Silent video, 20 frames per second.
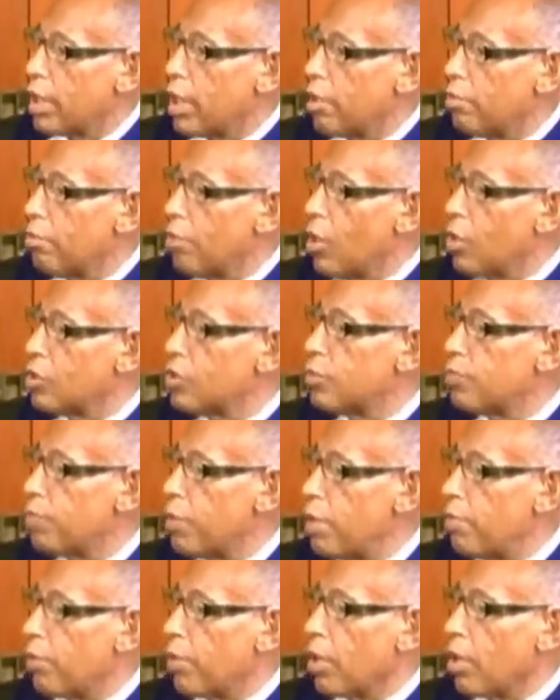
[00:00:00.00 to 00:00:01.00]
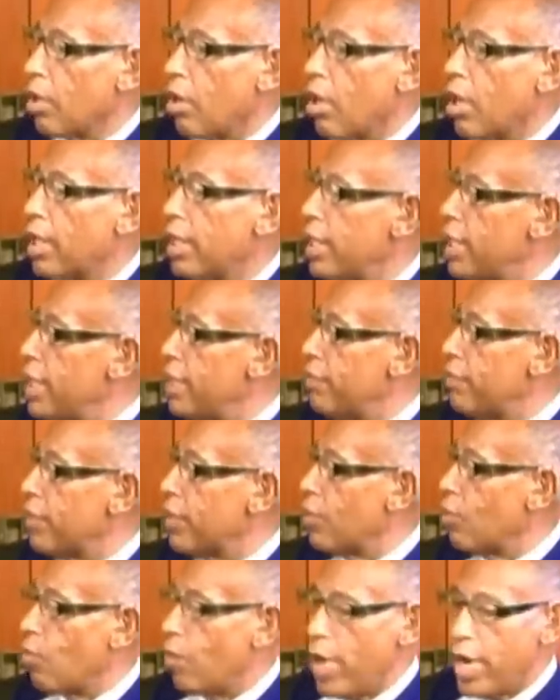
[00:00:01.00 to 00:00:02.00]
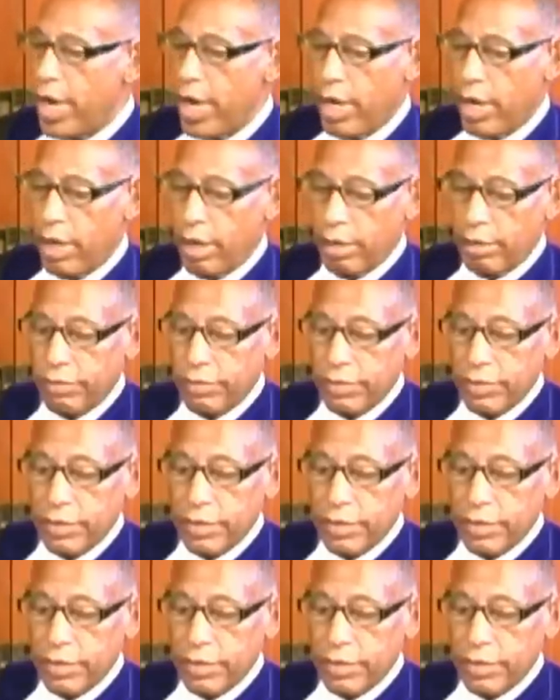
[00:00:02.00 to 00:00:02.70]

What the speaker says: that most people aren't even aware of.